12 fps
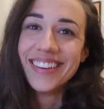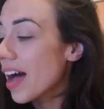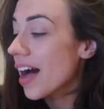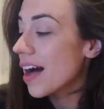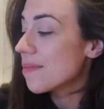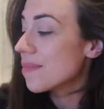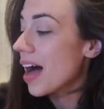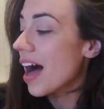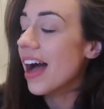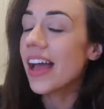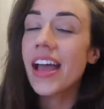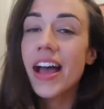Um,
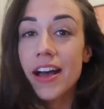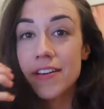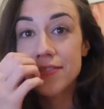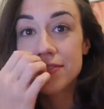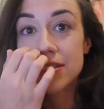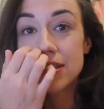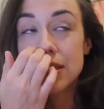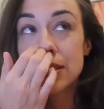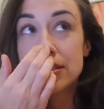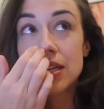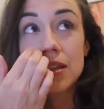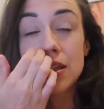I have
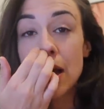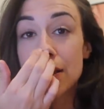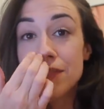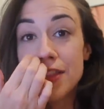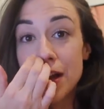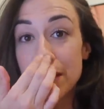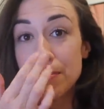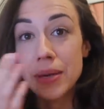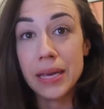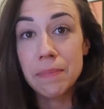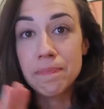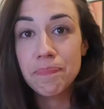done a lot of
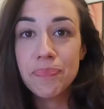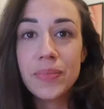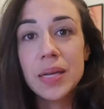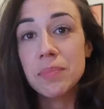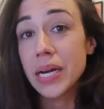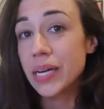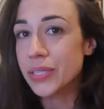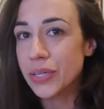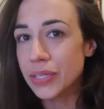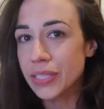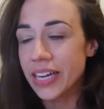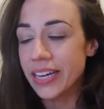therapy in my
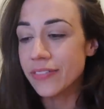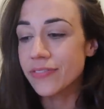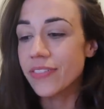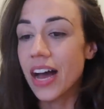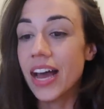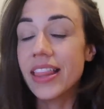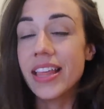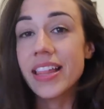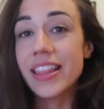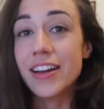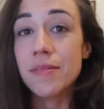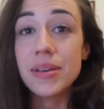adult life. I
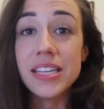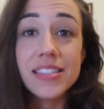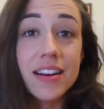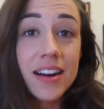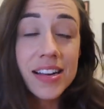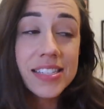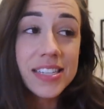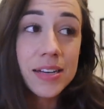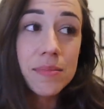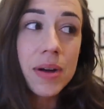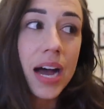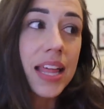think therapy is awesome.